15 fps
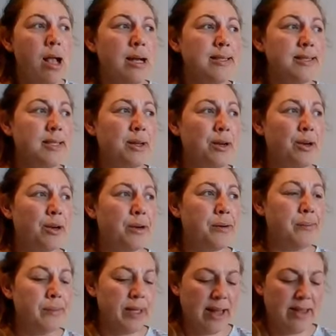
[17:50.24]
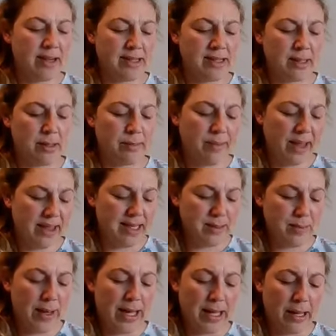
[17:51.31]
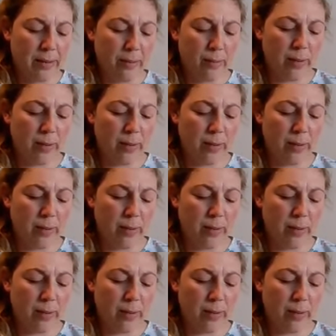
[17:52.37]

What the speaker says: So yeah, there's an update as well.